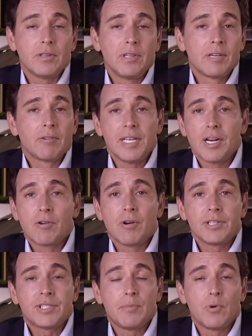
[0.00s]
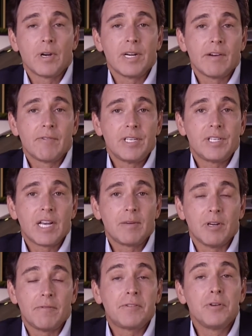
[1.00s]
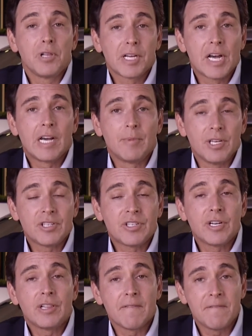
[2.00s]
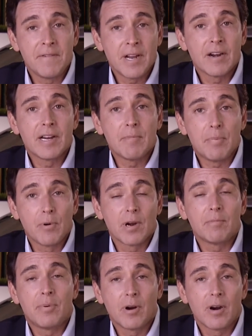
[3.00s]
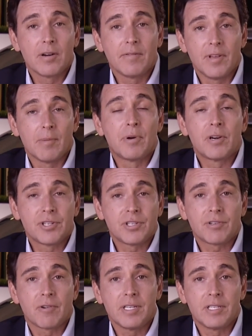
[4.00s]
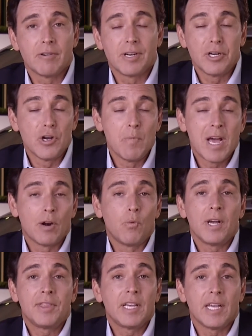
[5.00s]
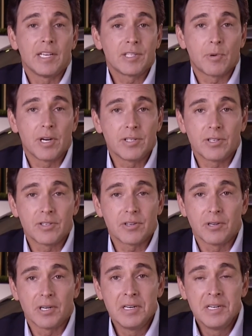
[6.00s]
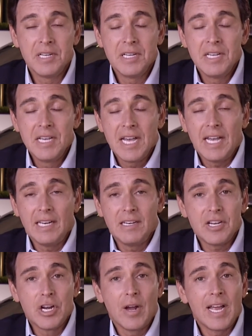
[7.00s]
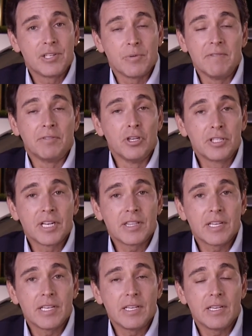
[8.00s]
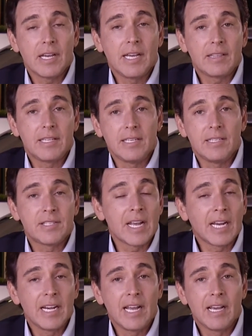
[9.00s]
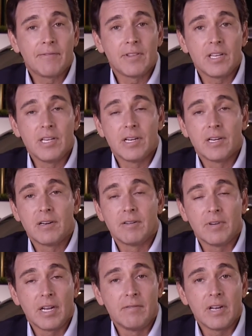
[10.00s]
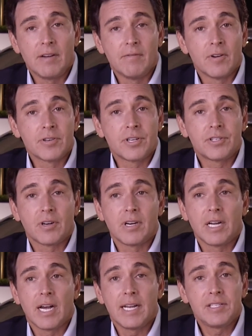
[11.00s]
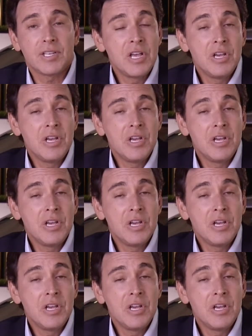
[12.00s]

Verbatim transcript: literally across the board in every segment, fuel economy is still a very important part of their purchase criteria, no matter what the gas prices are. And you know, as we've looked at the at the second half of the year and, and, and versus our guidance,